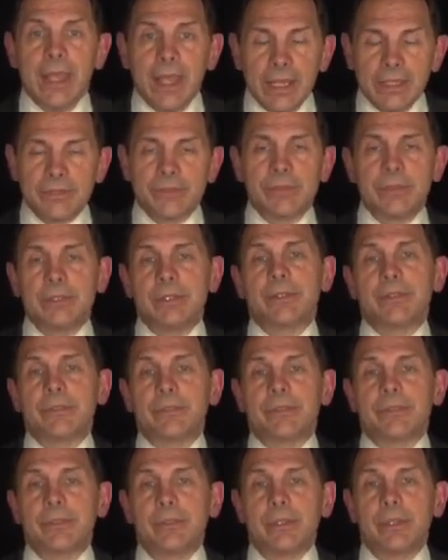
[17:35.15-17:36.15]

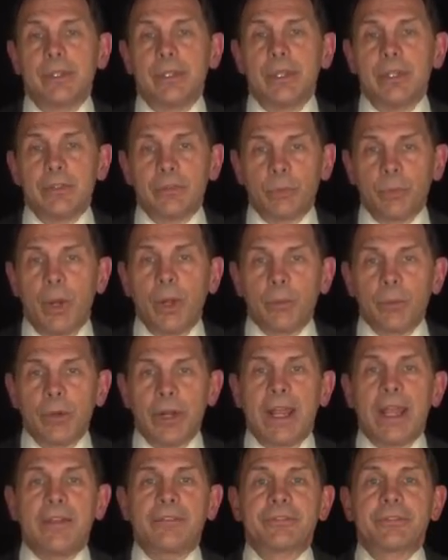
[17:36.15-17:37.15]
Excellence is what
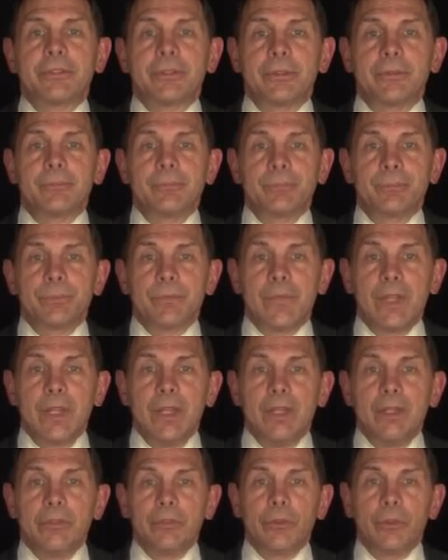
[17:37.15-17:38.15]
we're after.
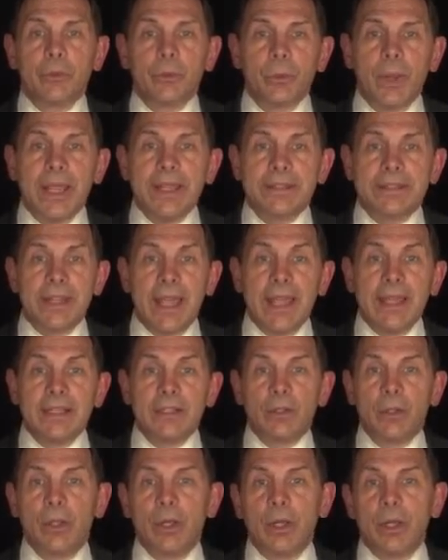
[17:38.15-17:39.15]
So the right
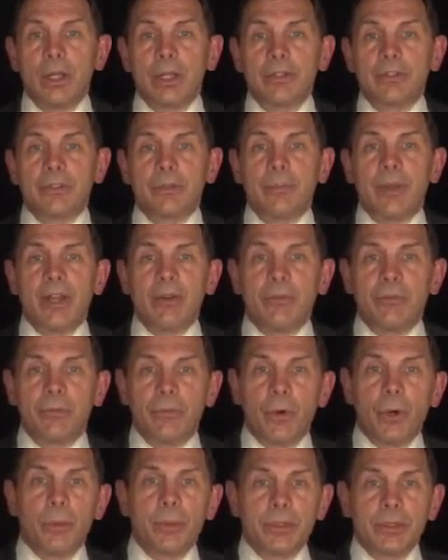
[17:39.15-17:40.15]
dialogue is about
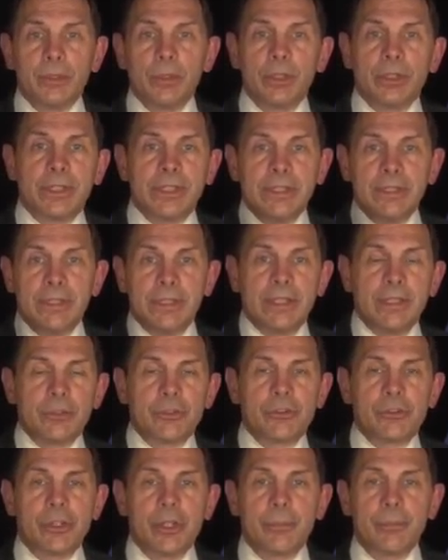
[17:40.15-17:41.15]
forward-looking
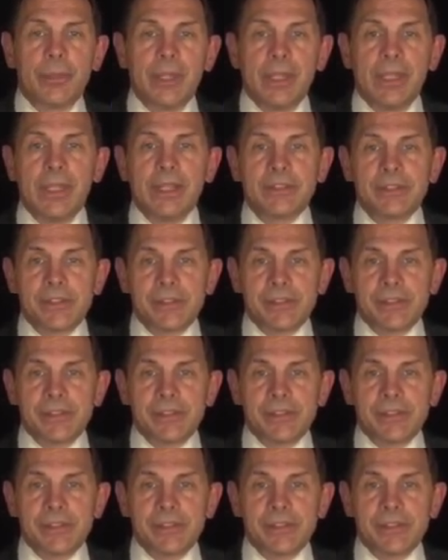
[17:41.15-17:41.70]
leadership and